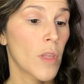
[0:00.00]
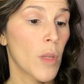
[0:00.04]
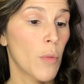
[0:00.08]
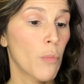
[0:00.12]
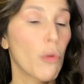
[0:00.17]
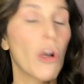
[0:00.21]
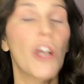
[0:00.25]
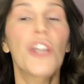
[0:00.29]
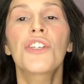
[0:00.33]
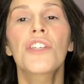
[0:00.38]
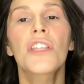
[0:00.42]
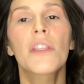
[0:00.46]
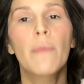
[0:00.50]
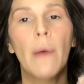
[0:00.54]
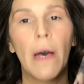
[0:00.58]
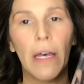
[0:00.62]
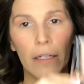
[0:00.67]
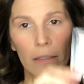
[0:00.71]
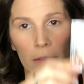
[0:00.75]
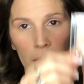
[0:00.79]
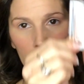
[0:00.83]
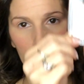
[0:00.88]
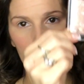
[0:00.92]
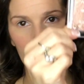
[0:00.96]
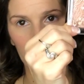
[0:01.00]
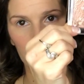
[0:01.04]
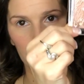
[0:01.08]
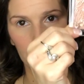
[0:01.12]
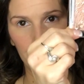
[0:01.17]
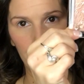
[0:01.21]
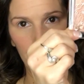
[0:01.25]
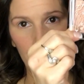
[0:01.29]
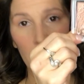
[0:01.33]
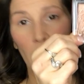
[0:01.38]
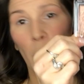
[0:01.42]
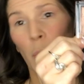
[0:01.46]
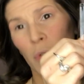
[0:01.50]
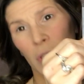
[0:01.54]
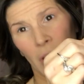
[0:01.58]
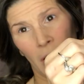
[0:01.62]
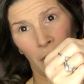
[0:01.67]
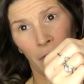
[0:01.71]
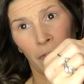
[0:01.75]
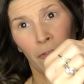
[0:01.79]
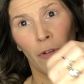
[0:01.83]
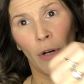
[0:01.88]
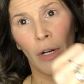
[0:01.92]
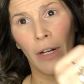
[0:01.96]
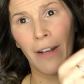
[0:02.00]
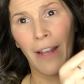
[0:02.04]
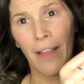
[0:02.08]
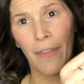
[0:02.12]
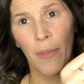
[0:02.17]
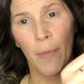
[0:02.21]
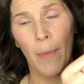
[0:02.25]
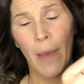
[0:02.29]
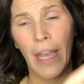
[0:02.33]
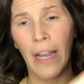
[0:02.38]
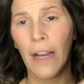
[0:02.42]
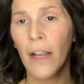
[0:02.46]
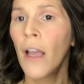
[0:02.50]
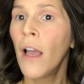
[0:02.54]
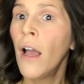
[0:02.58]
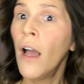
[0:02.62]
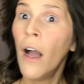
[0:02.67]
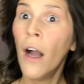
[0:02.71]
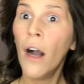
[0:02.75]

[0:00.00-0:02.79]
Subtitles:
Precious Petals. It was on the front, not the back.